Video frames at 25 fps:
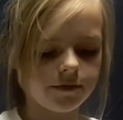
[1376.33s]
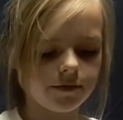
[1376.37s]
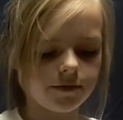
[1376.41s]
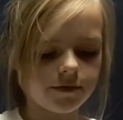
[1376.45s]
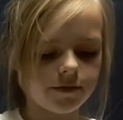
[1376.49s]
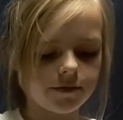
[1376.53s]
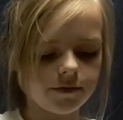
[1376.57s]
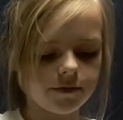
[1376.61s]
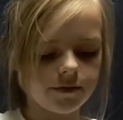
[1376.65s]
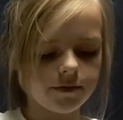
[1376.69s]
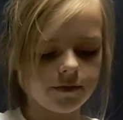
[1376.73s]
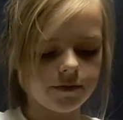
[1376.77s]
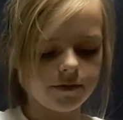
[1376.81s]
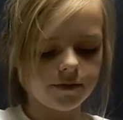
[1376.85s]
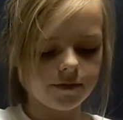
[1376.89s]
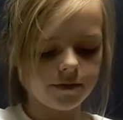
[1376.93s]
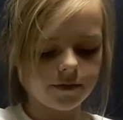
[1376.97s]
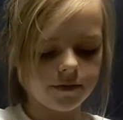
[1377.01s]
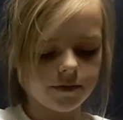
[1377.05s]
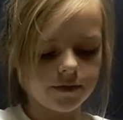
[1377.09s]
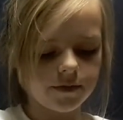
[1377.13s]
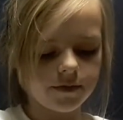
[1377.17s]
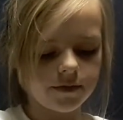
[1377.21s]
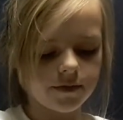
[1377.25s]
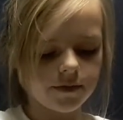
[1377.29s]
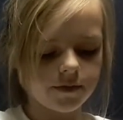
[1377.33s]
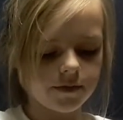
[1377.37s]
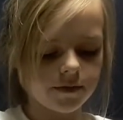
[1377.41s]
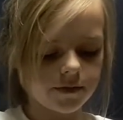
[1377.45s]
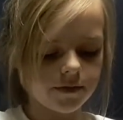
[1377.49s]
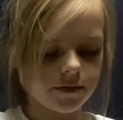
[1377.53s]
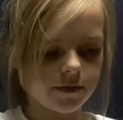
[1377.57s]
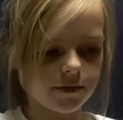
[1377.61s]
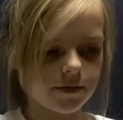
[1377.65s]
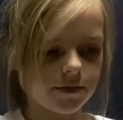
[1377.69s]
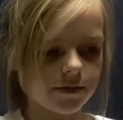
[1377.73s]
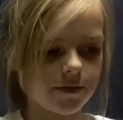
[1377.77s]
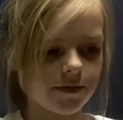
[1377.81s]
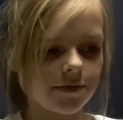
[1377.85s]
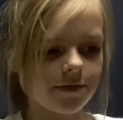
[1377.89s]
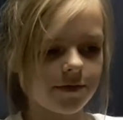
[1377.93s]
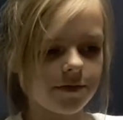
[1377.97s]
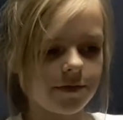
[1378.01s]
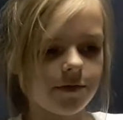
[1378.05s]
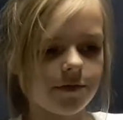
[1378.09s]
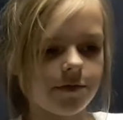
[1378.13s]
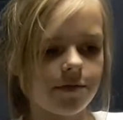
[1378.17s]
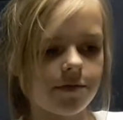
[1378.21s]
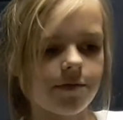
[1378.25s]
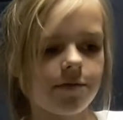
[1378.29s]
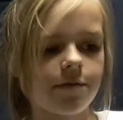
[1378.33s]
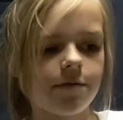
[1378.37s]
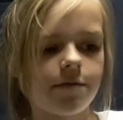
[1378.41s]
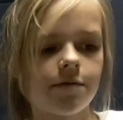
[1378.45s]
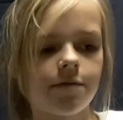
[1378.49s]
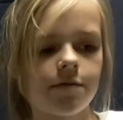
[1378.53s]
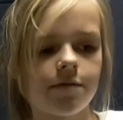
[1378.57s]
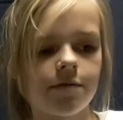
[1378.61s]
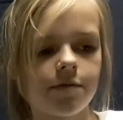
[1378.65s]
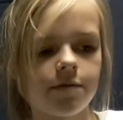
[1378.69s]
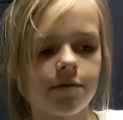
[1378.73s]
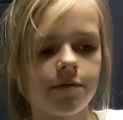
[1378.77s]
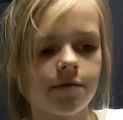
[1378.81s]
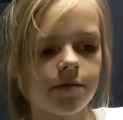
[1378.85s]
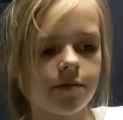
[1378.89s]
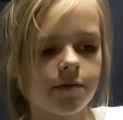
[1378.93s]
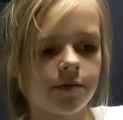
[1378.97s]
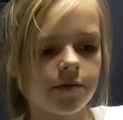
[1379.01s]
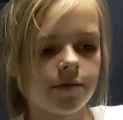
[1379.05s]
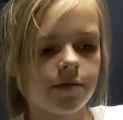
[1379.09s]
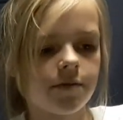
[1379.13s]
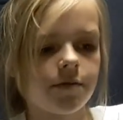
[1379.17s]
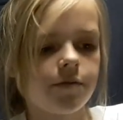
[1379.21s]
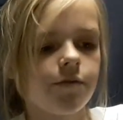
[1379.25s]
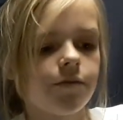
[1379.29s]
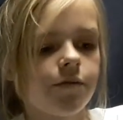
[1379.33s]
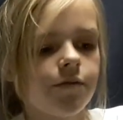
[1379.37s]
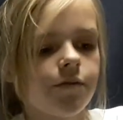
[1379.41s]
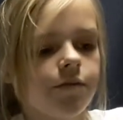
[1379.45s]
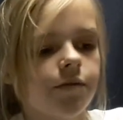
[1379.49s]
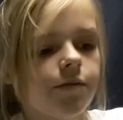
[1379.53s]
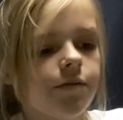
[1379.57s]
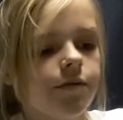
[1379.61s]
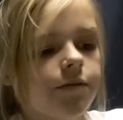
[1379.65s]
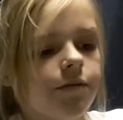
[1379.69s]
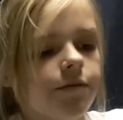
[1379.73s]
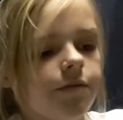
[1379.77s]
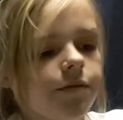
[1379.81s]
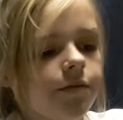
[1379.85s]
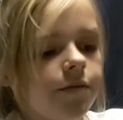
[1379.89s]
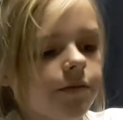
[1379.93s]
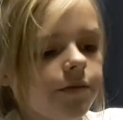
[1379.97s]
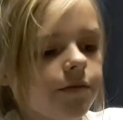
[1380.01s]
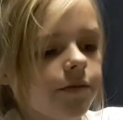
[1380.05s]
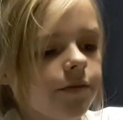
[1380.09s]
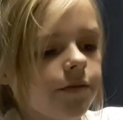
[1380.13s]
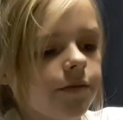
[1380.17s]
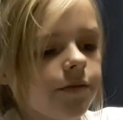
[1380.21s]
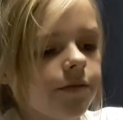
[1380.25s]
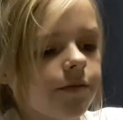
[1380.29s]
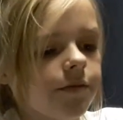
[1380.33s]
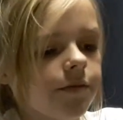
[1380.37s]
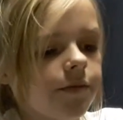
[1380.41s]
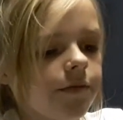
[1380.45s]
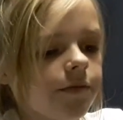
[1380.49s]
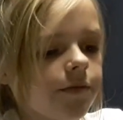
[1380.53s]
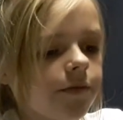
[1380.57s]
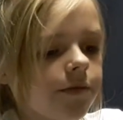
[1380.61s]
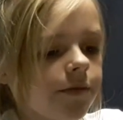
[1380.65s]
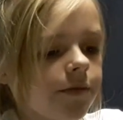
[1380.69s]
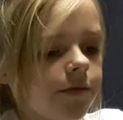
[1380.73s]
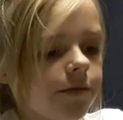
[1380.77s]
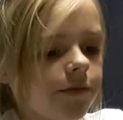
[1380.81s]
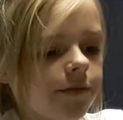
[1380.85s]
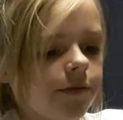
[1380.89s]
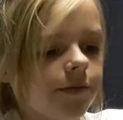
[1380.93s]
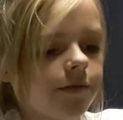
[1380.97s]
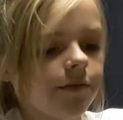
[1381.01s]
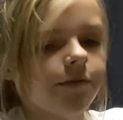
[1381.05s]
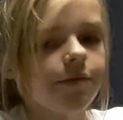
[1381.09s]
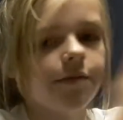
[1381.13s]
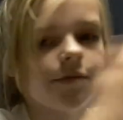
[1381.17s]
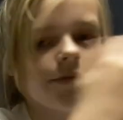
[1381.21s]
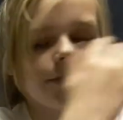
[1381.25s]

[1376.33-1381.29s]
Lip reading: No words are spoken by the person on screen.